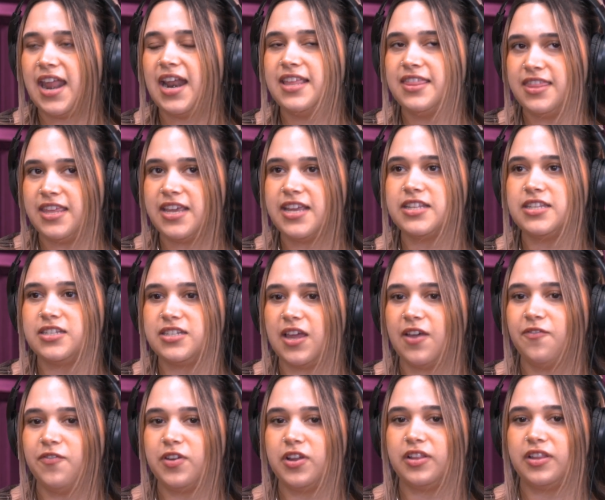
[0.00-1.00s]
And I think it's
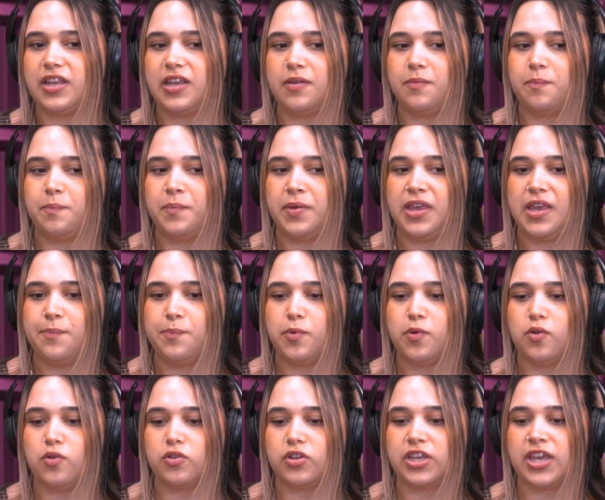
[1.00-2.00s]
definitely
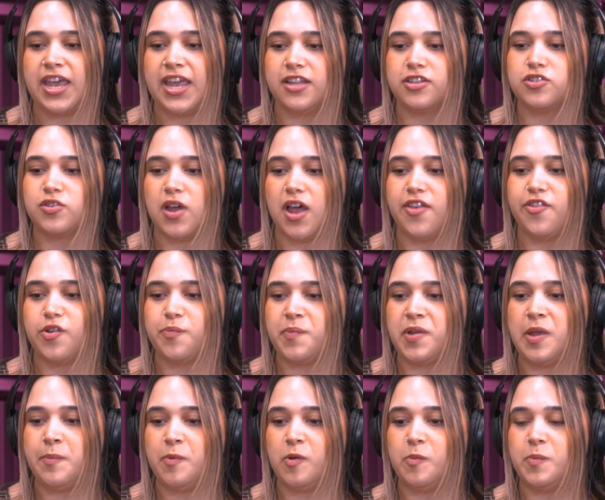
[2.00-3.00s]
people cancel other
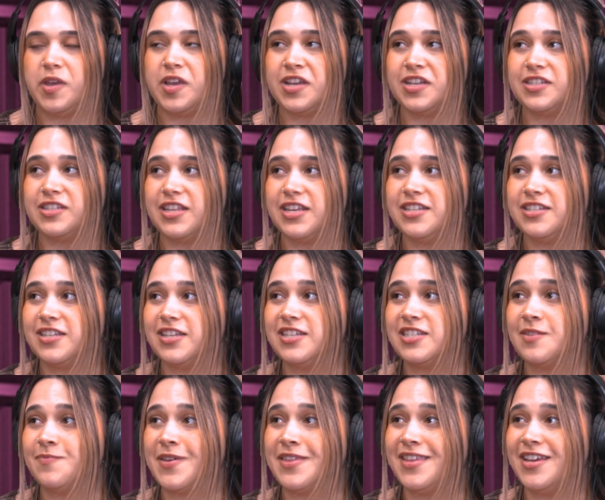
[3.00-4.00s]
people because they see
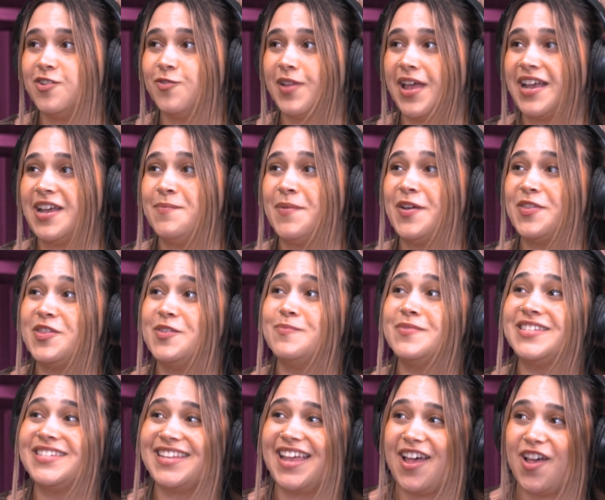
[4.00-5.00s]
something they don't like about
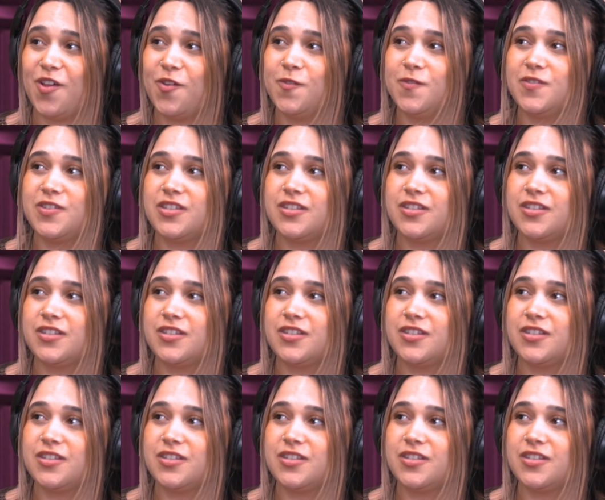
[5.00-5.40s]
themselves.